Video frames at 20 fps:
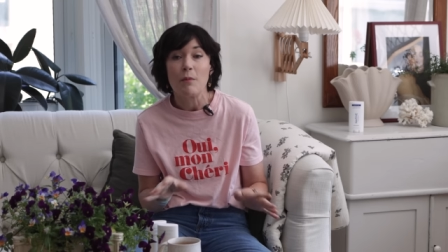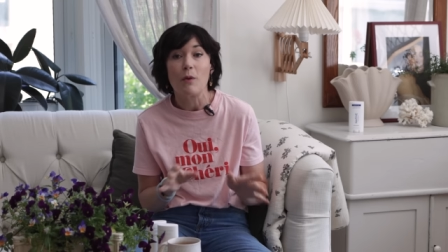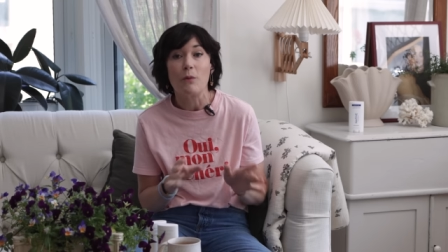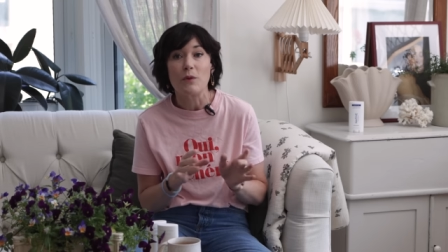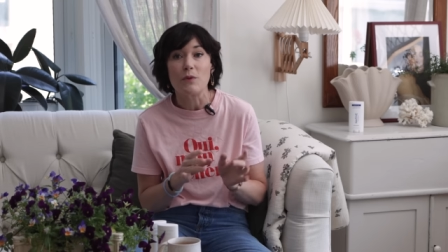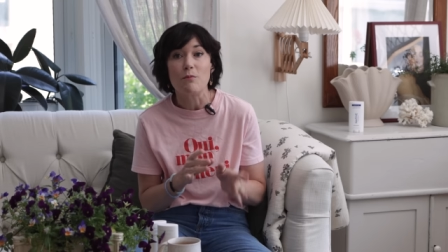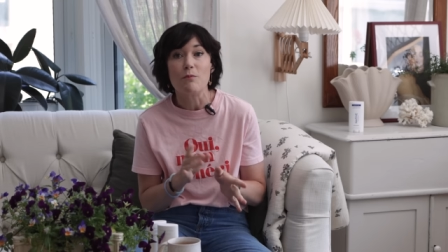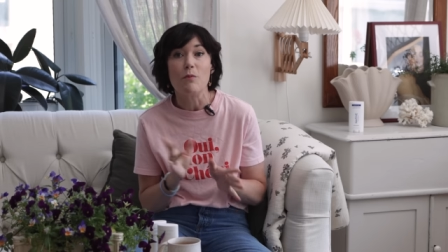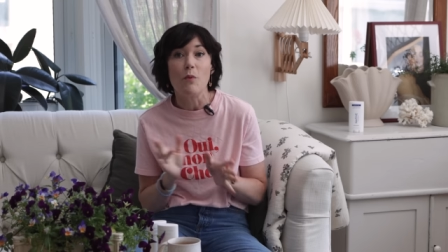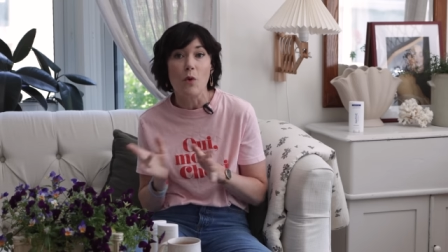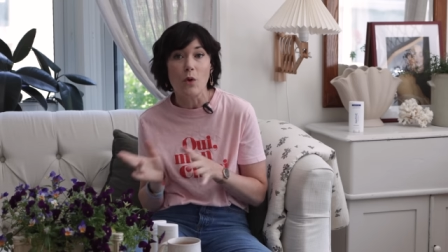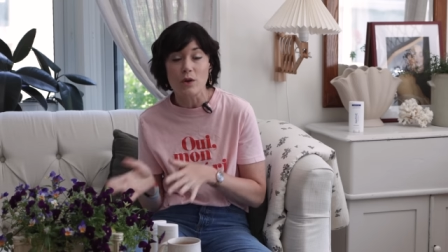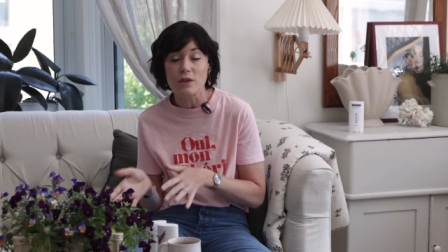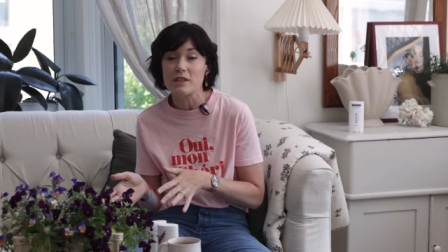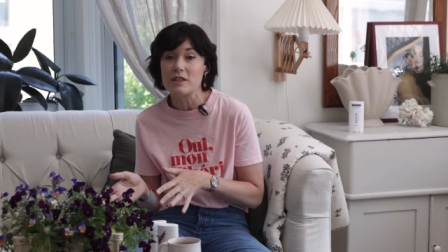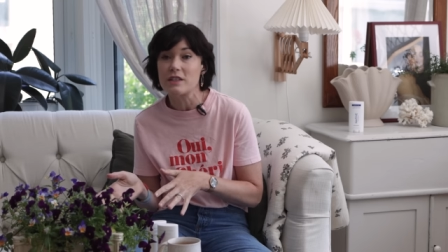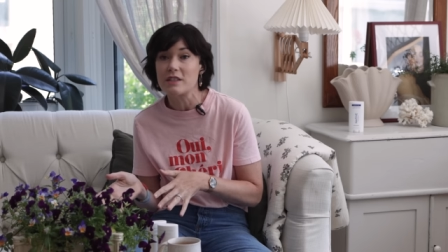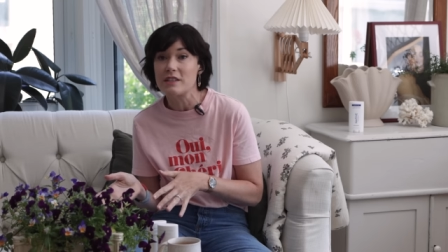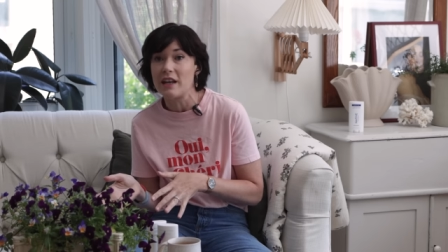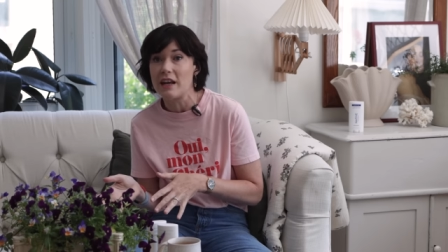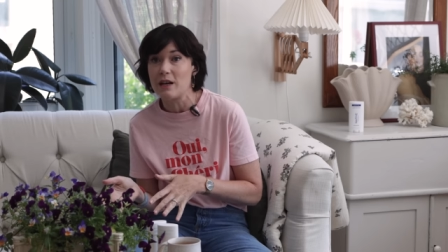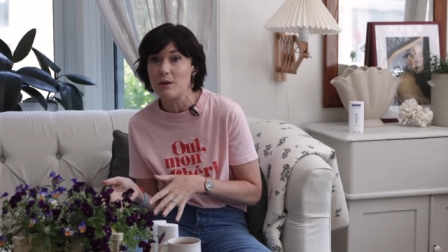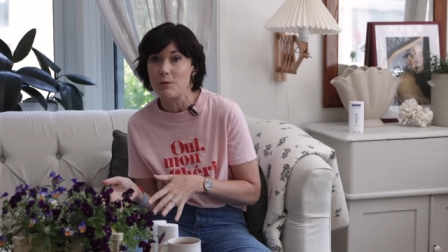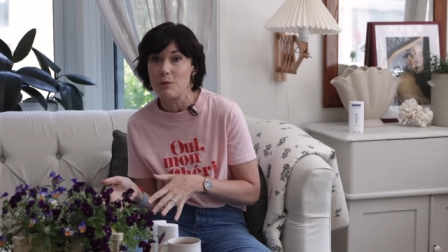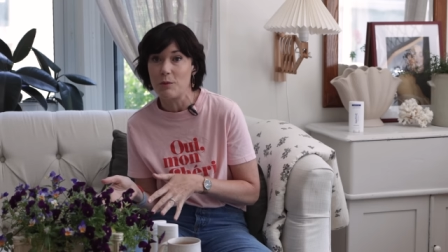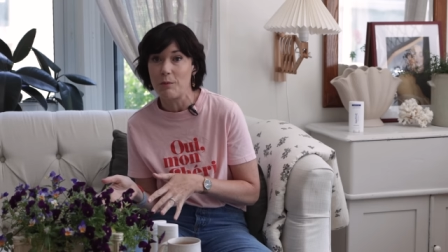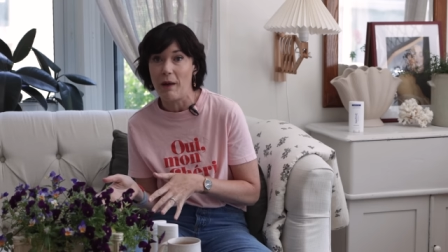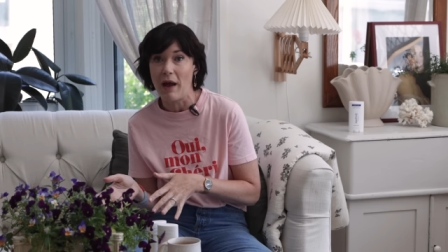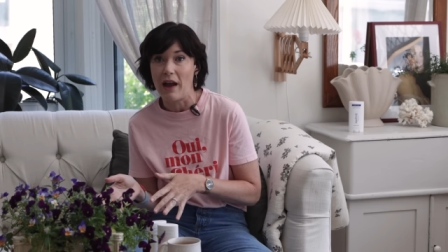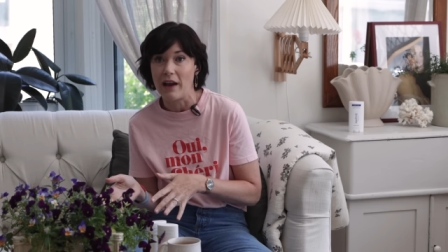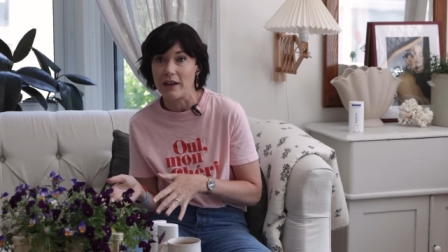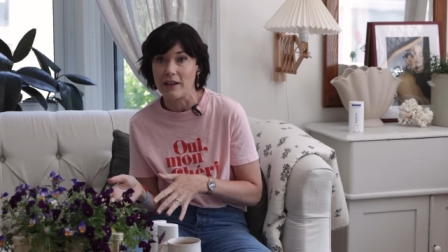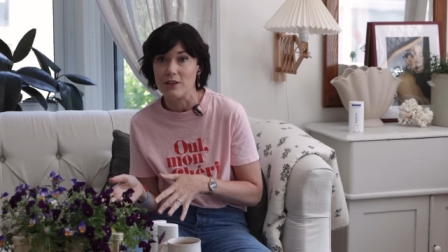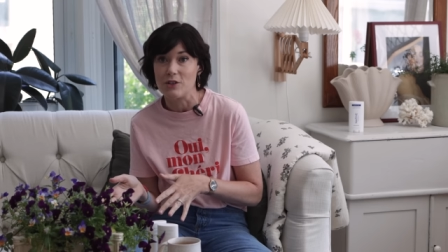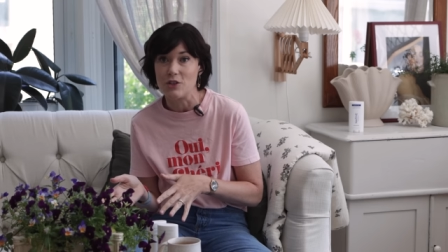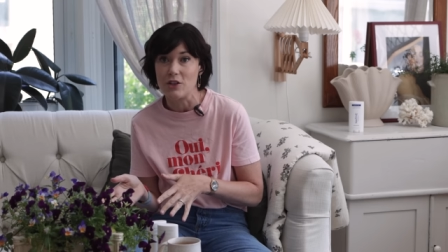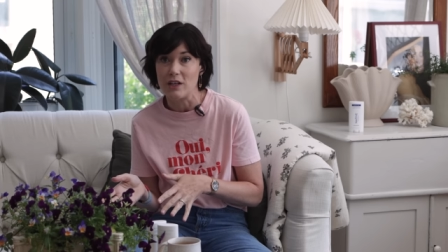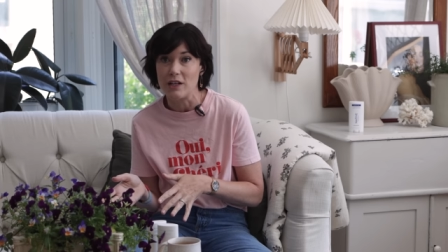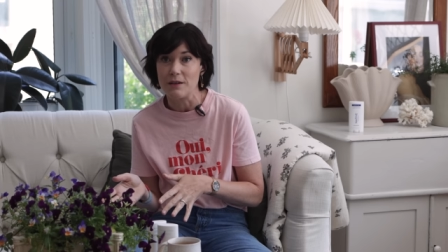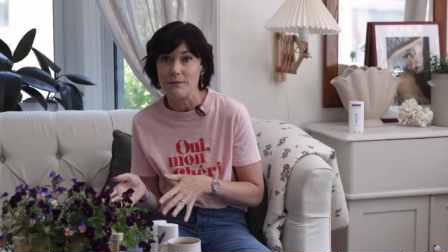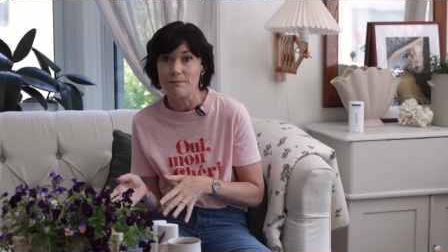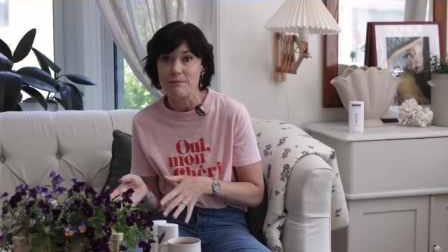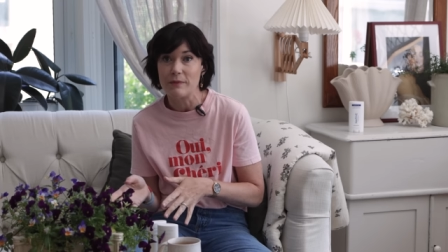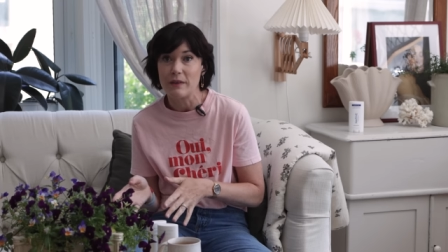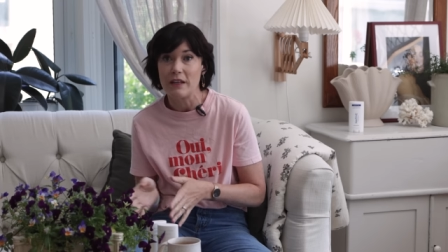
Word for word: but with more sustainable packaging.